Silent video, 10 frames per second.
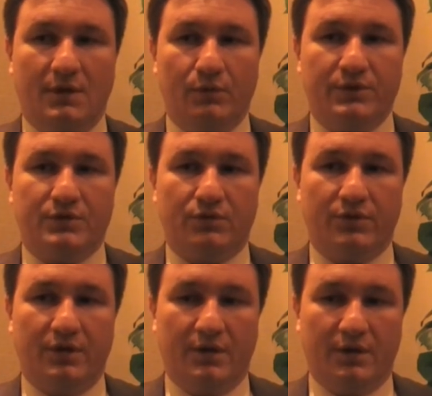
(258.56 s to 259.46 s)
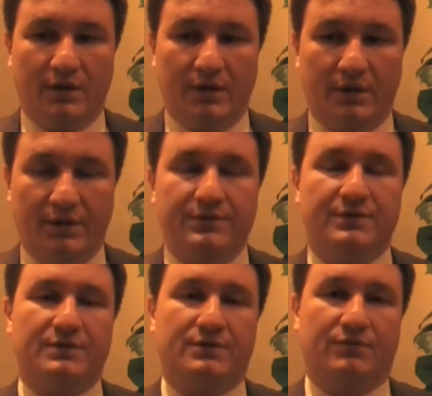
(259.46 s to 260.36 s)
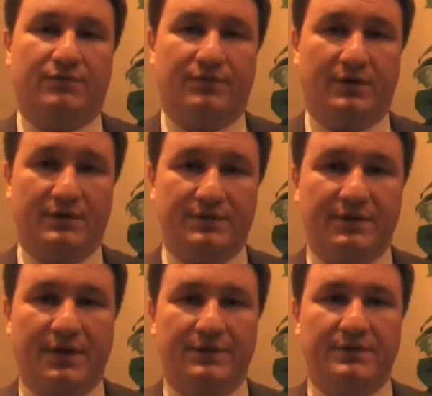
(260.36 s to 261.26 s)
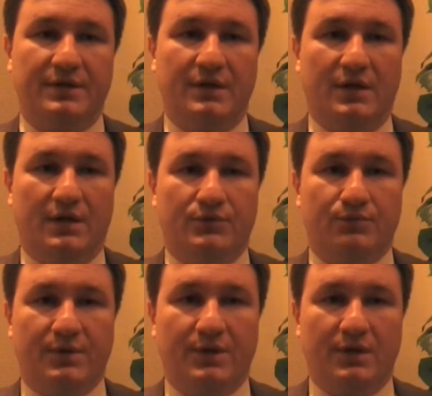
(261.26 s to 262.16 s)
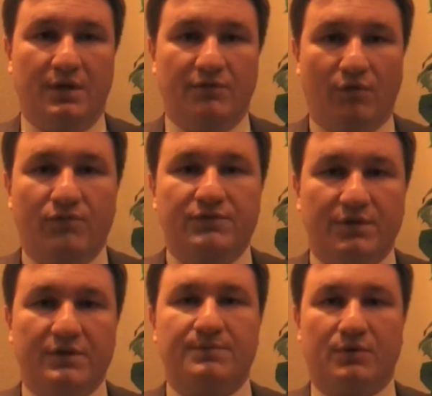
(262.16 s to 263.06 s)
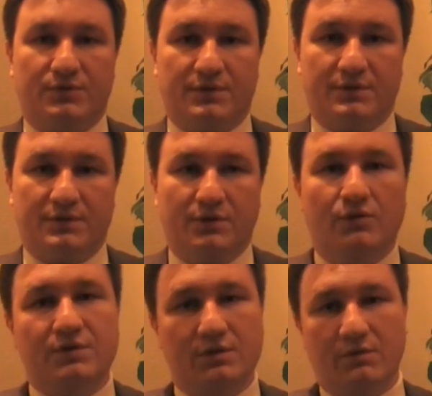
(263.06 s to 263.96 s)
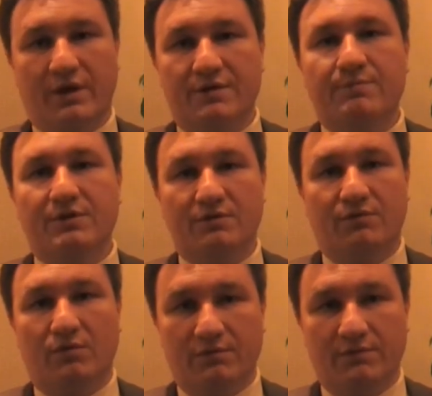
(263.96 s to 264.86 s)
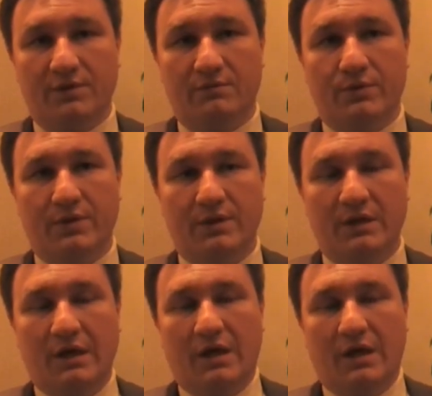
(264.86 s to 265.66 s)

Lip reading: saw the interest of state to be involved in this process, not regulate but involve, and we